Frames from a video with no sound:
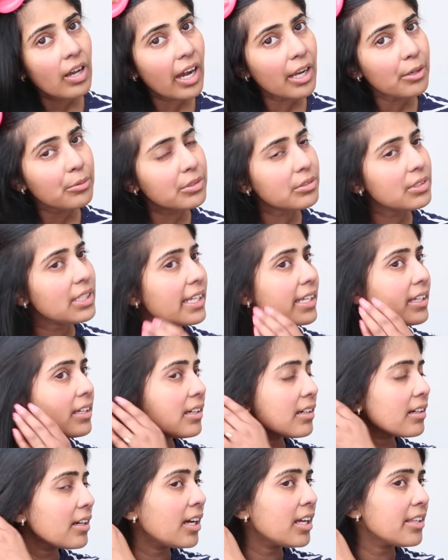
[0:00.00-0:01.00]
I will
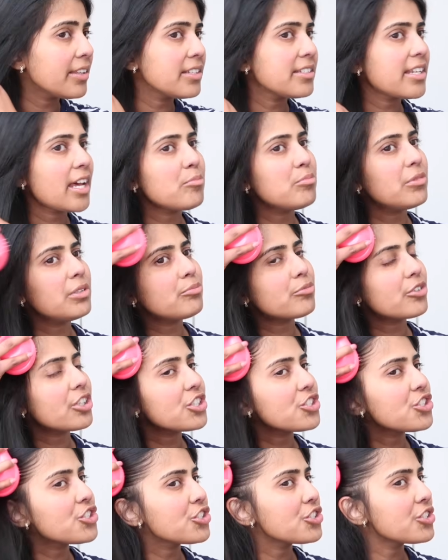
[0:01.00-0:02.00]
link the Denman
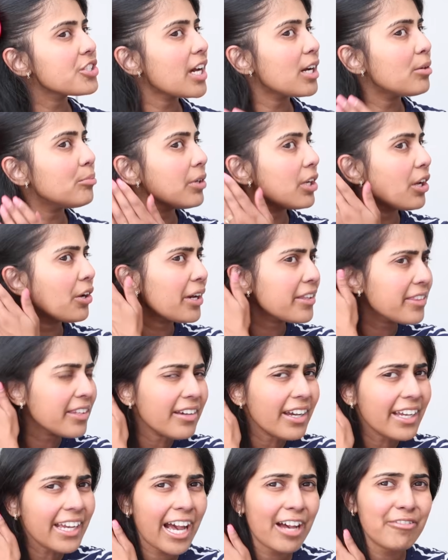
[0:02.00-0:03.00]
brush down below. I think
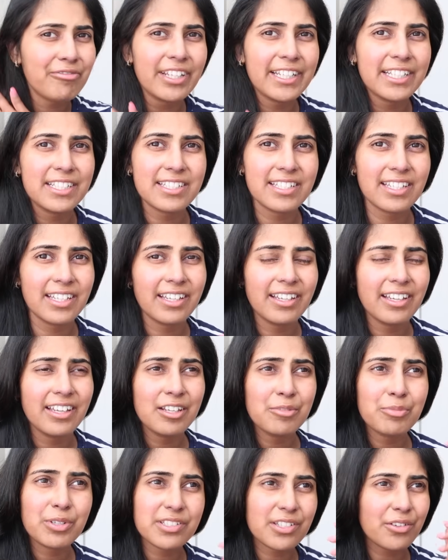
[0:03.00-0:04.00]
I have linked it
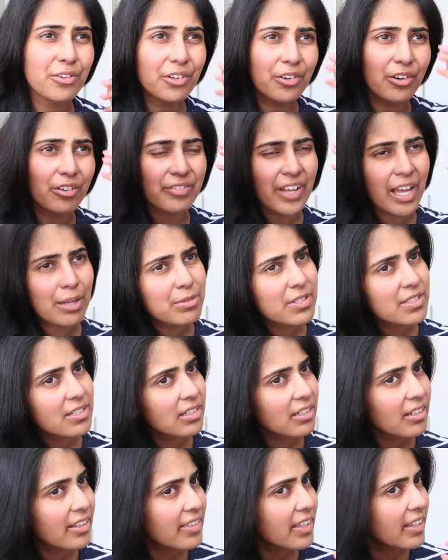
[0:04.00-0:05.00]
because I got it off
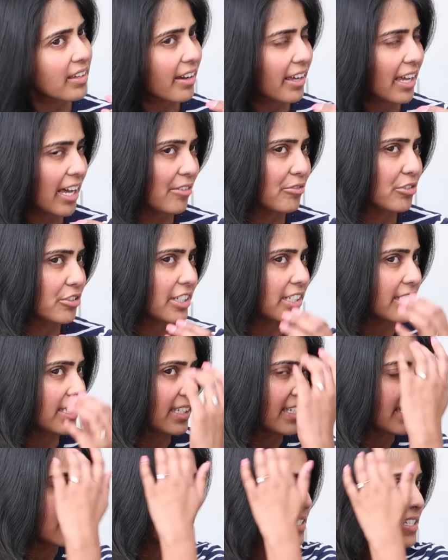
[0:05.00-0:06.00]
Amazon. I think I have already
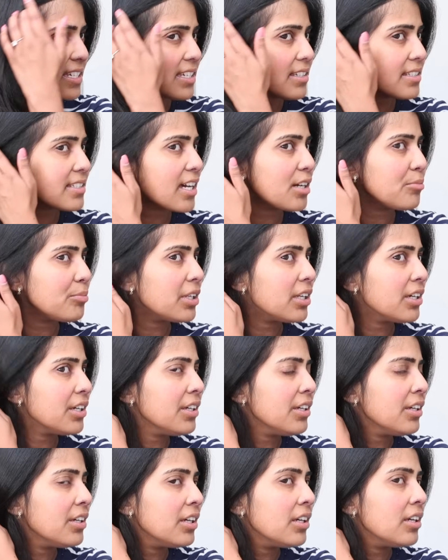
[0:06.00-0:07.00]
linked it down
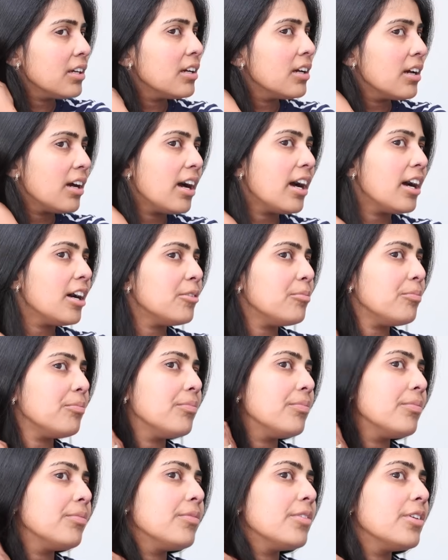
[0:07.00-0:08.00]
below
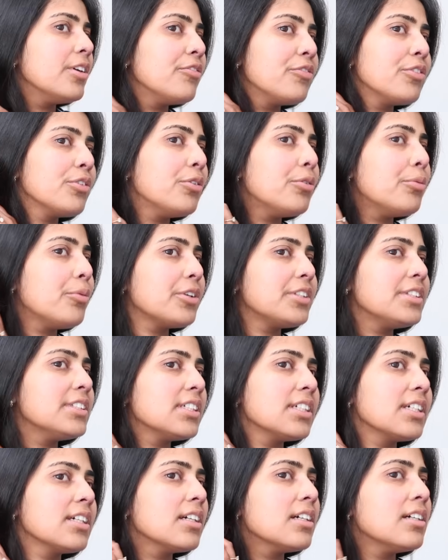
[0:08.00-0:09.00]
if you're
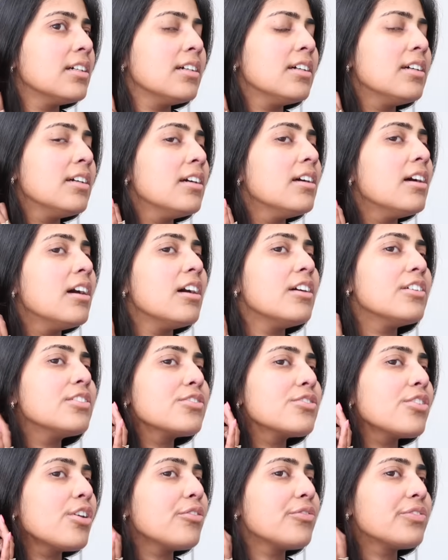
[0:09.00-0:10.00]
wanting a
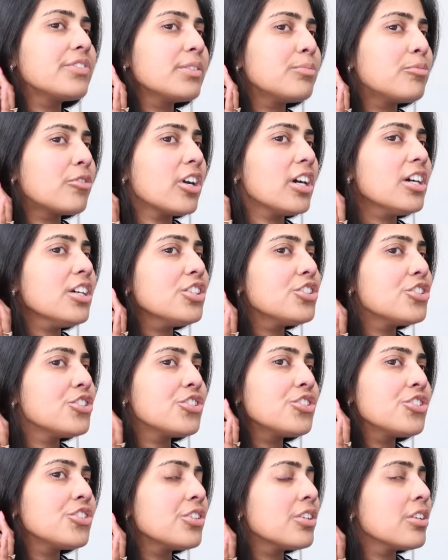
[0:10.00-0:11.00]
softer
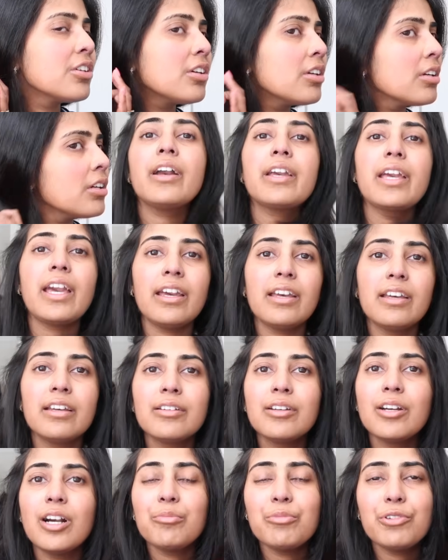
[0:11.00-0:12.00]
brush. Okay,
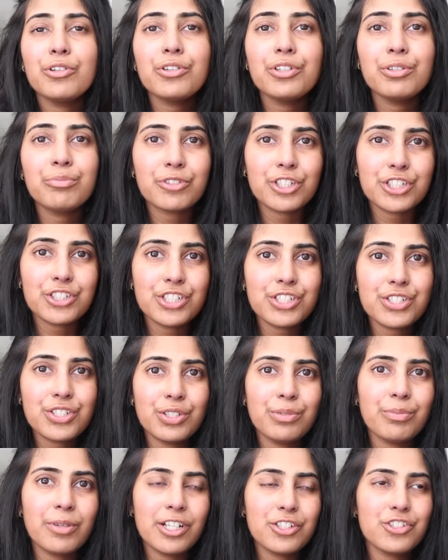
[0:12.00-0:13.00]
I'm not going to brush it
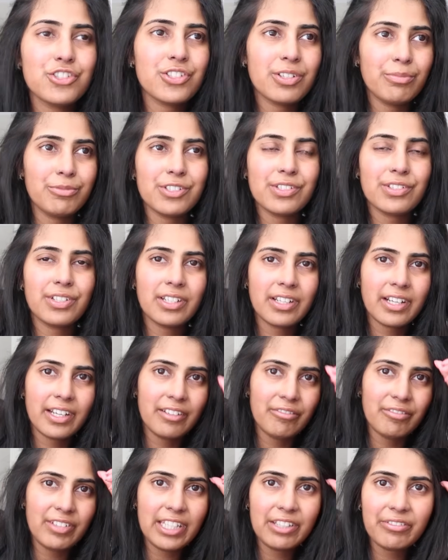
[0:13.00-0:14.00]
too much. I'm just going to kind
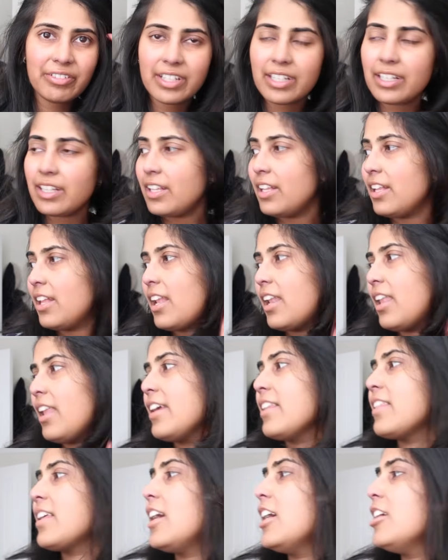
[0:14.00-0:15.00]
of leave it
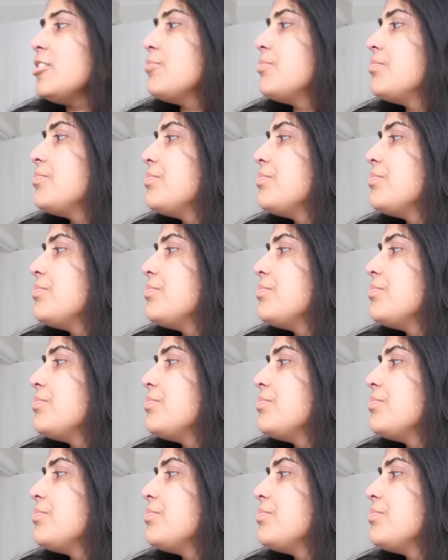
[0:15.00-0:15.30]
like that.